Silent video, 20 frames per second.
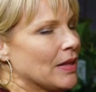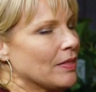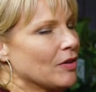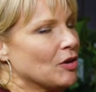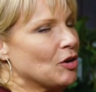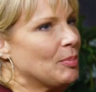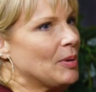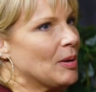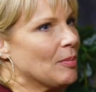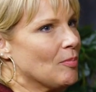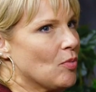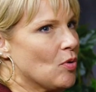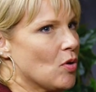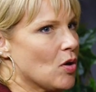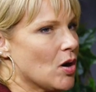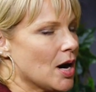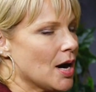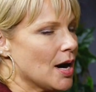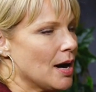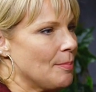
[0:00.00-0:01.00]
a little bit
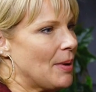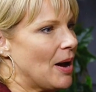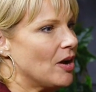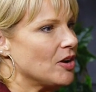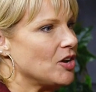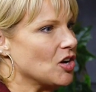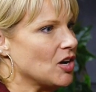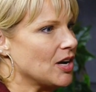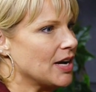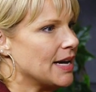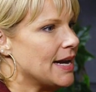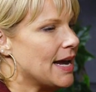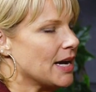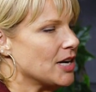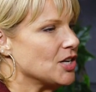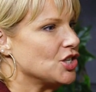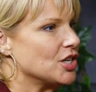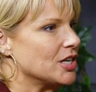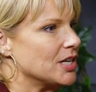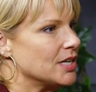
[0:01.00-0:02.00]
more about your
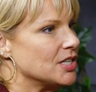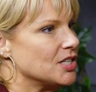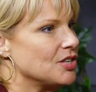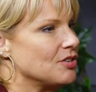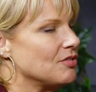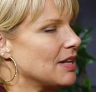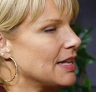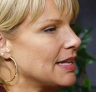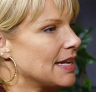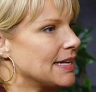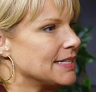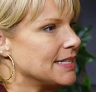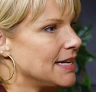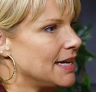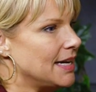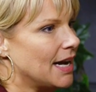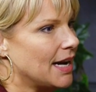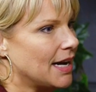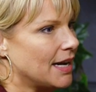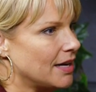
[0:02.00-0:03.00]
connection to the
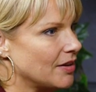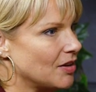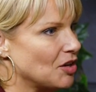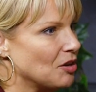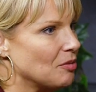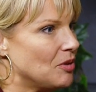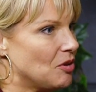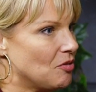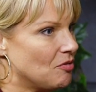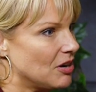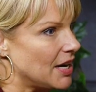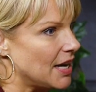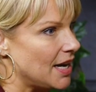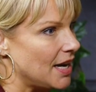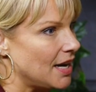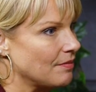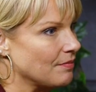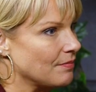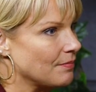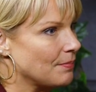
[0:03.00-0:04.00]
Latina
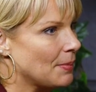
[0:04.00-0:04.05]
community.